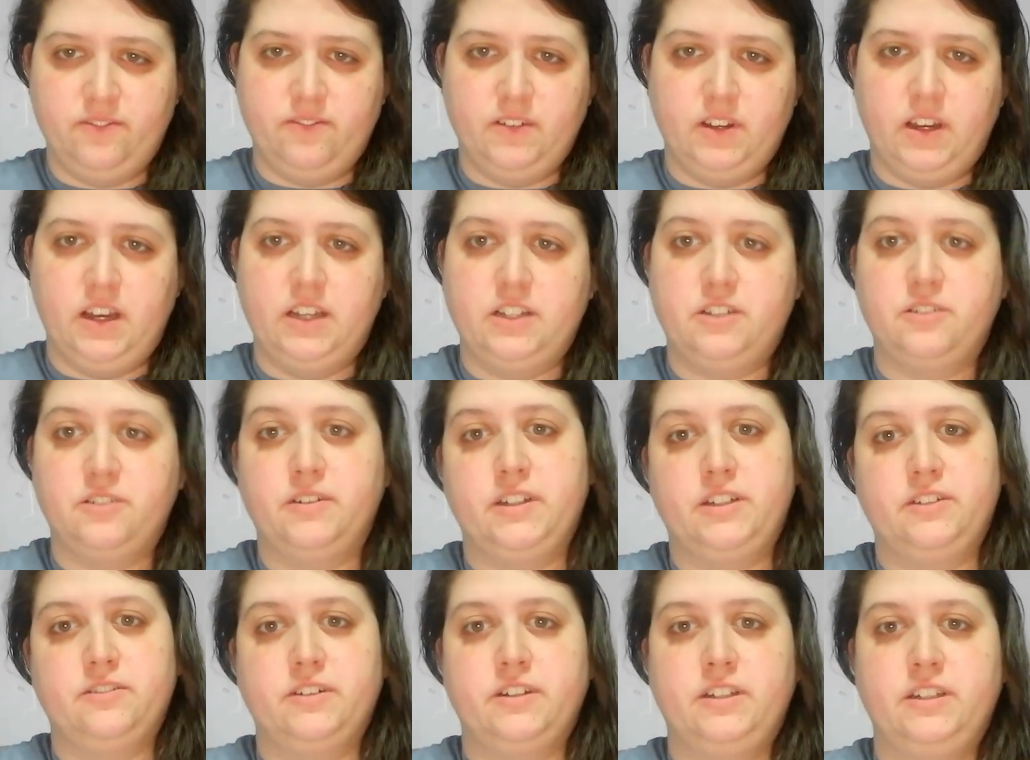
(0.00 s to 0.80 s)

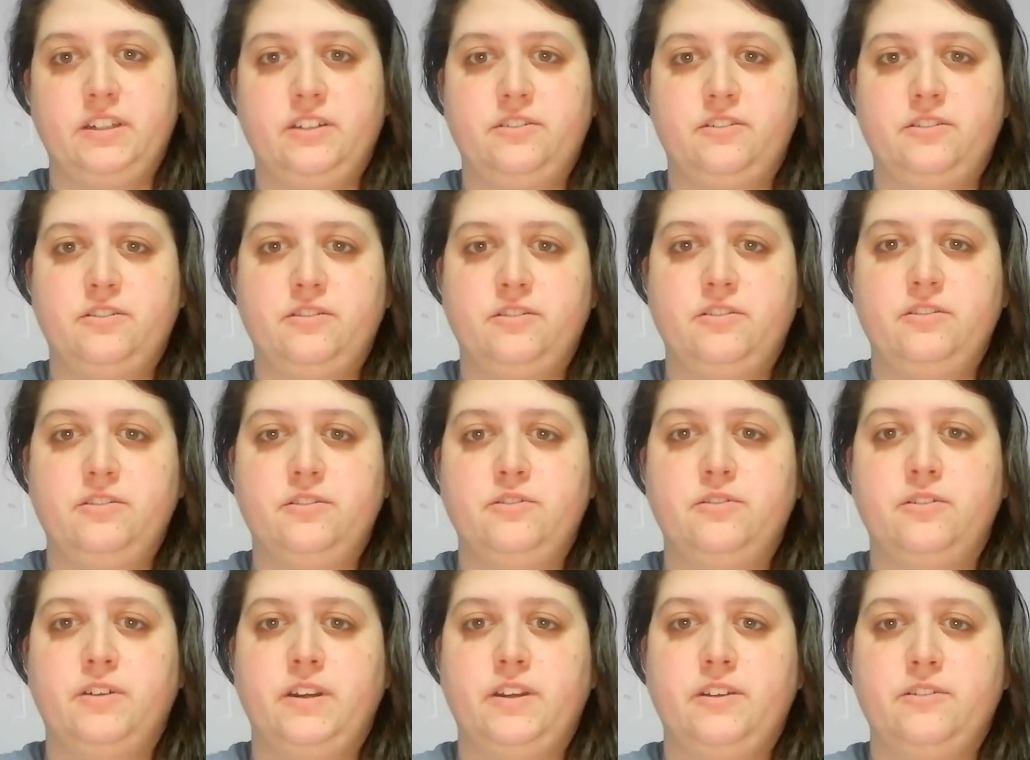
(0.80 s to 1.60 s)

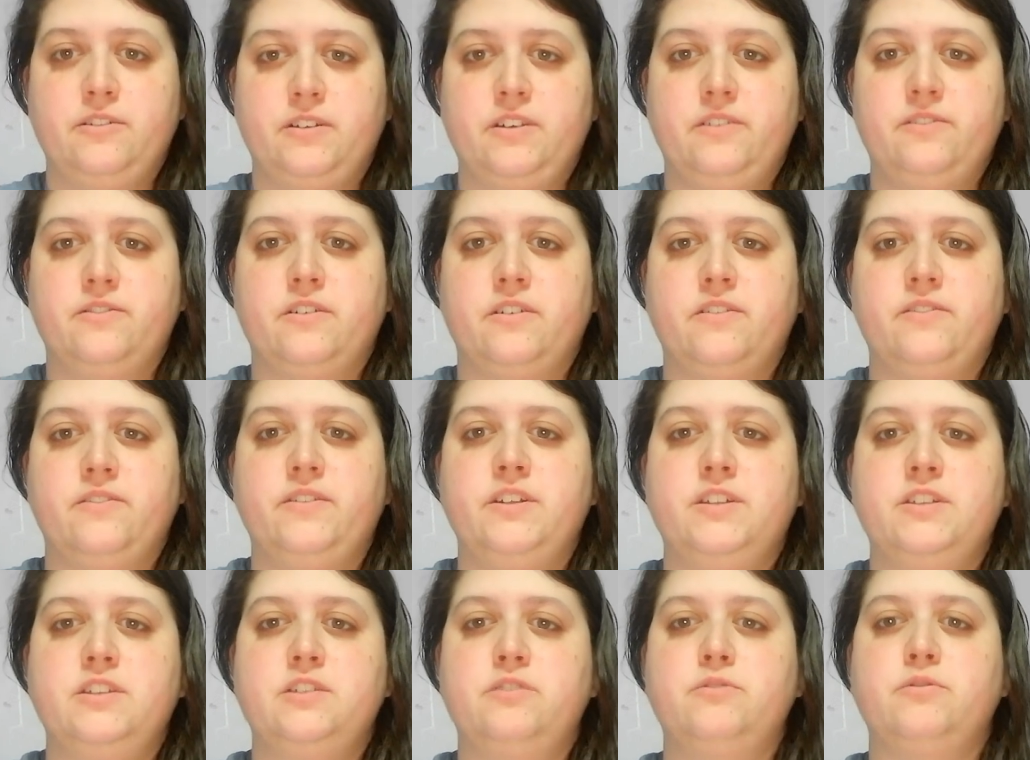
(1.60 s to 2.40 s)
2024,
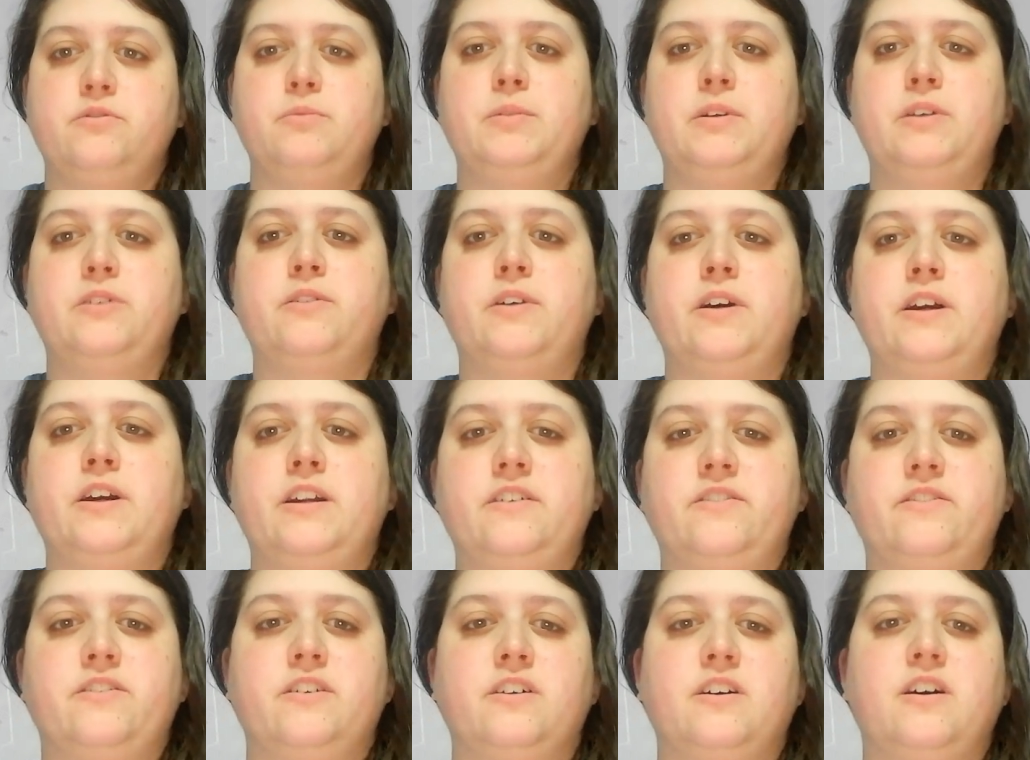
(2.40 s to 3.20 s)
visas will be
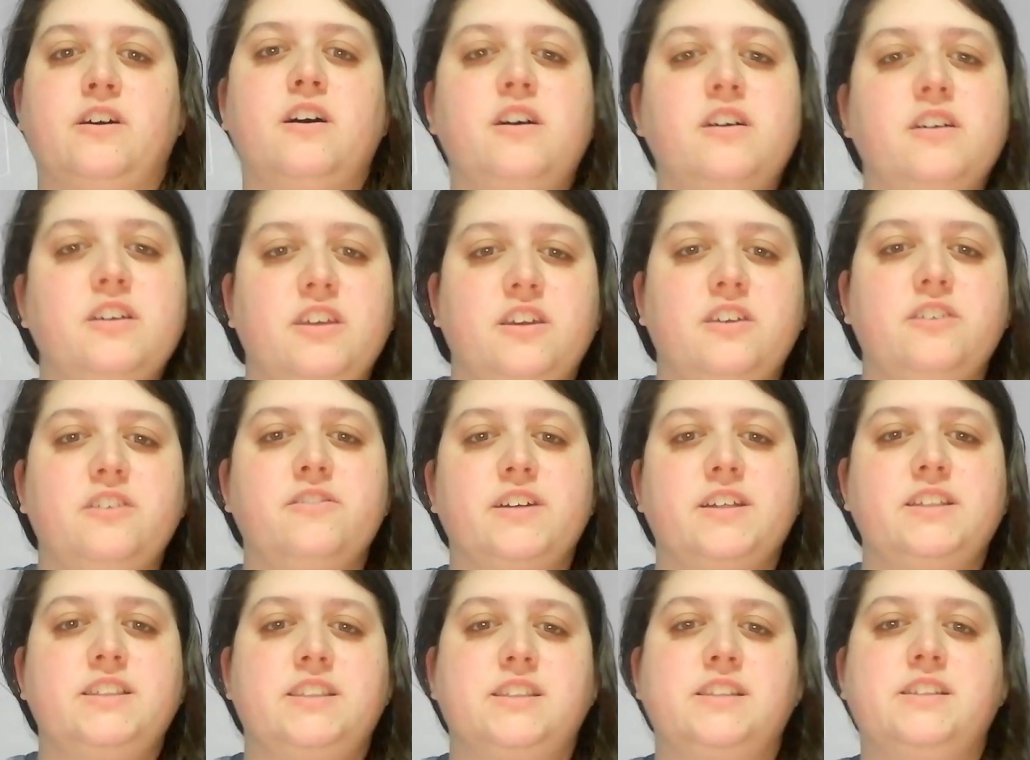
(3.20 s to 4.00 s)
required for all
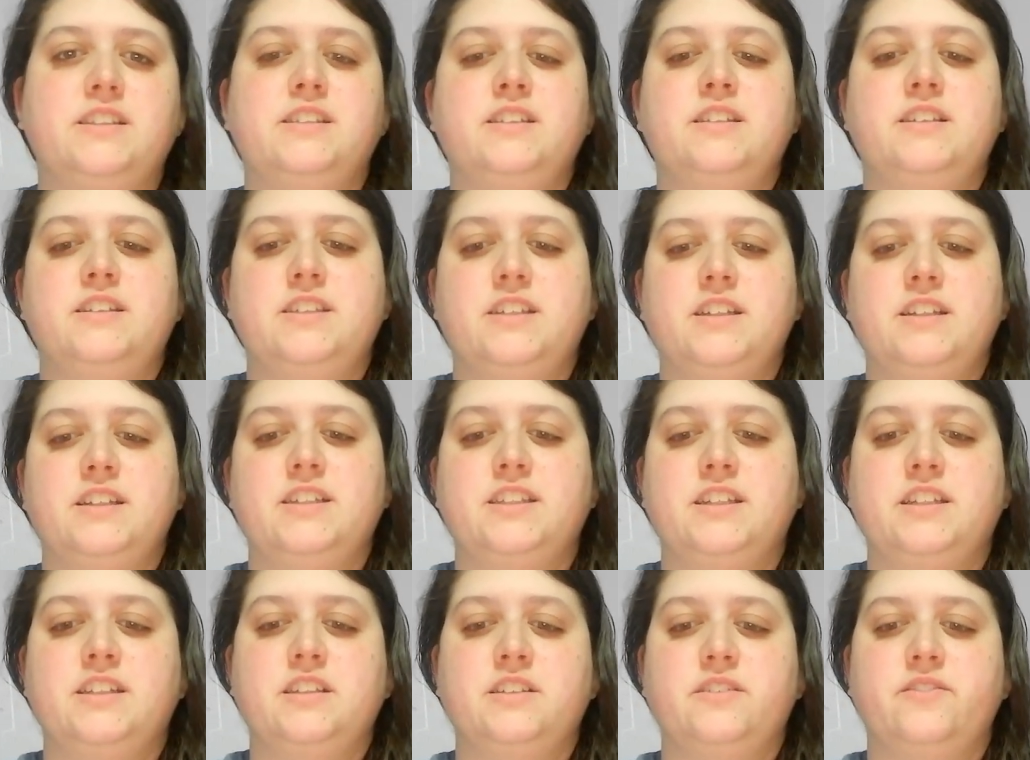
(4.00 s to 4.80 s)
US
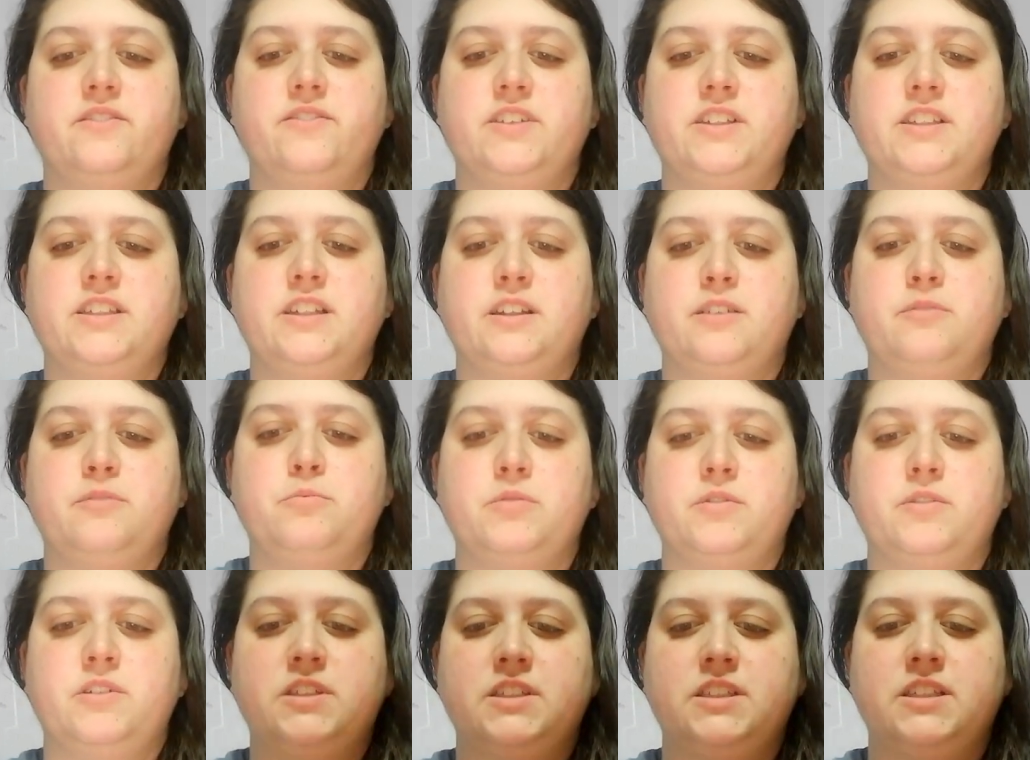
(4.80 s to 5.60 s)
citizens visiting
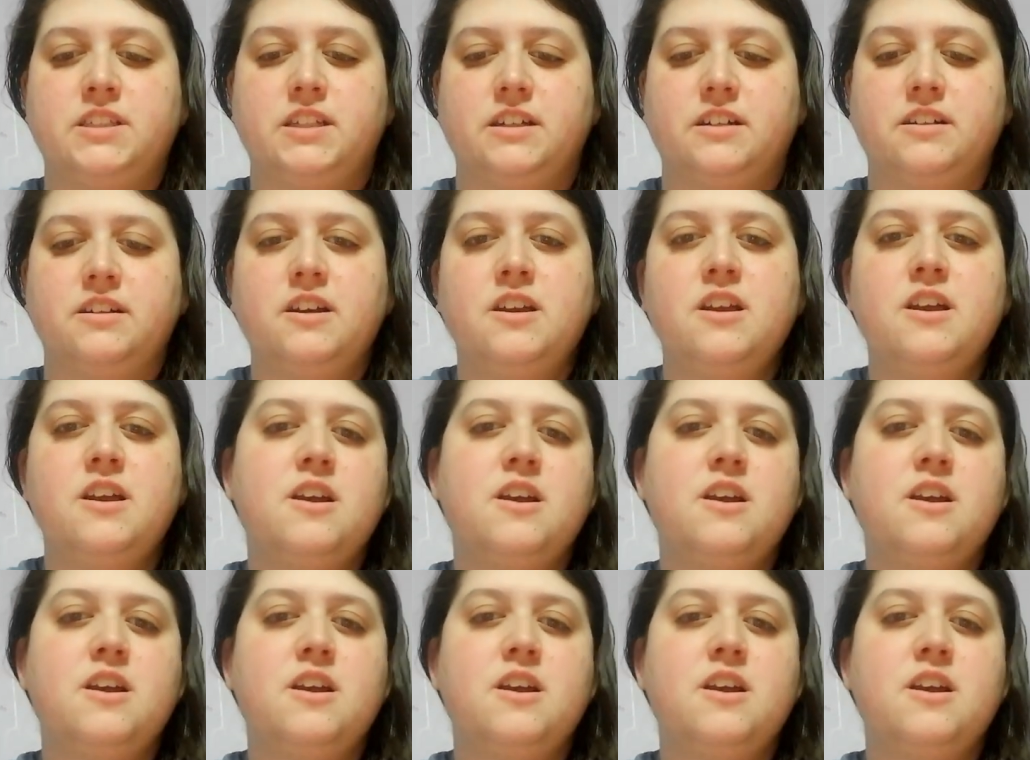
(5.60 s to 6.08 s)
Brazil.